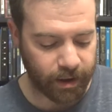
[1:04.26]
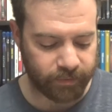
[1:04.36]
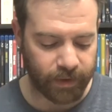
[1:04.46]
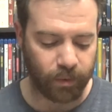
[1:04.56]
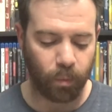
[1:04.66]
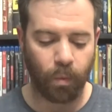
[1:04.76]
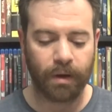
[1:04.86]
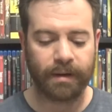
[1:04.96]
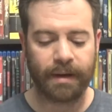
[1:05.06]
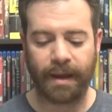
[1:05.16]
I found
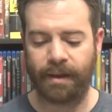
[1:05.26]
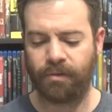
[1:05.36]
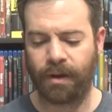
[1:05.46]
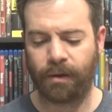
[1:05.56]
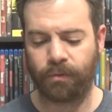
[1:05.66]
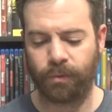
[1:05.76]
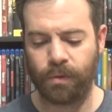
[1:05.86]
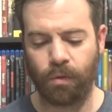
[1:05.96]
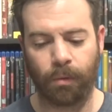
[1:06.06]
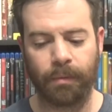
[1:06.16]
one 8-track, which we
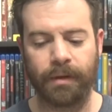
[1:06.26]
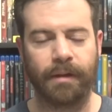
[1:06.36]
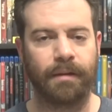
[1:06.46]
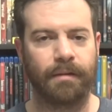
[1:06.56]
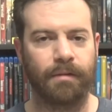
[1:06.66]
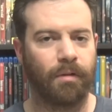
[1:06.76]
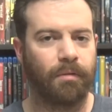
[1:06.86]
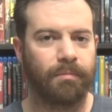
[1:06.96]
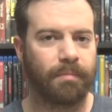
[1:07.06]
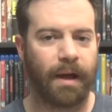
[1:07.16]
normally
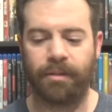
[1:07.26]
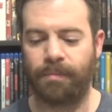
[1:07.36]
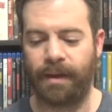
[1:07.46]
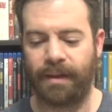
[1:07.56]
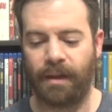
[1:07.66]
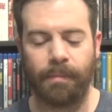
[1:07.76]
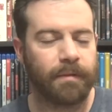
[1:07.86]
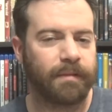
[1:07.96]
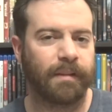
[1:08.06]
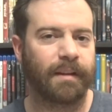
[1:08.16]
don't bother picking up. This
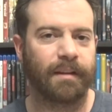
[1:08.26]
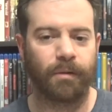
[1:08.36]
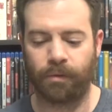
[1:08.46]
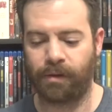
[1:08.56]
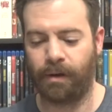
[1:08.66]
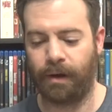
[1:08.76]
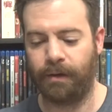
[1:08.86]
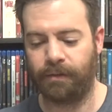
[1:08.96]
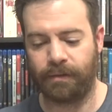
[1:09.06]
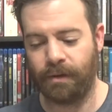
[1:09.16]
is something a little
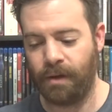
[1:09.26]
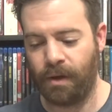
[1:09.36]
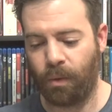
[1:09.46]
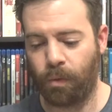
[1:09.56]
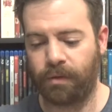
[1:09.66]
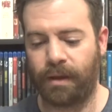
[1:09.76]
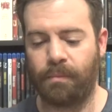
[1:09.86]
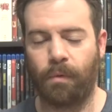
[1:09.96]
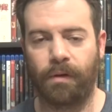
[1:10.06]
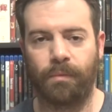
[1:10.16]
curious and worth a
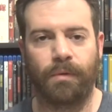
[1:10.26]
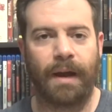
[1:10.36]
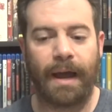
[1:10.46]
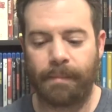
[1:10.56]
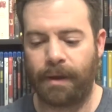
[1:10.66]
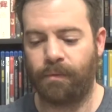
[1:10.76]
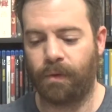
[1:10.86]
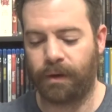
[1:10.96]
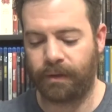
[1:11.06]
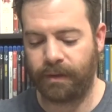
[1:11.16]
lot more than what I paid
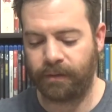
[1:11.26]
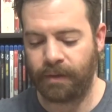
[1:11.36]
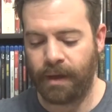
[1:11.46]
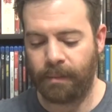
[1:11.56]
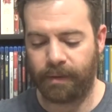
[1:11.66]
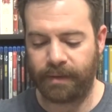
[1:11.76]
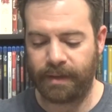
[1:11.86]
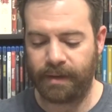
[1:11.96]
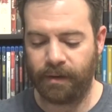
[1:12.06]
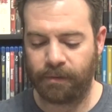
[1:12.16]
for it at least, but the
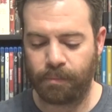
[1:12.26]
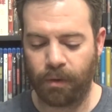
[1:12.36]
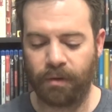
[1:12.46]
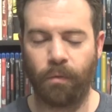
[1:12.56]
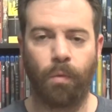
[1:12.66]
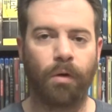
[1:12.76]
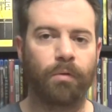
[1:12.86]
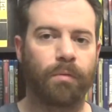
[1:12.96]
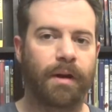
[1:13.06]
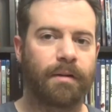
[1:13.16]
Guinness Book of
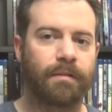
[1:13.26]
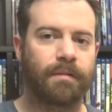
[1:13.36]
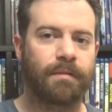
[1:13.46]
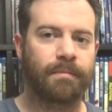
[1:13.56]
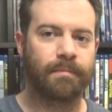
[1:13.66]
World Records.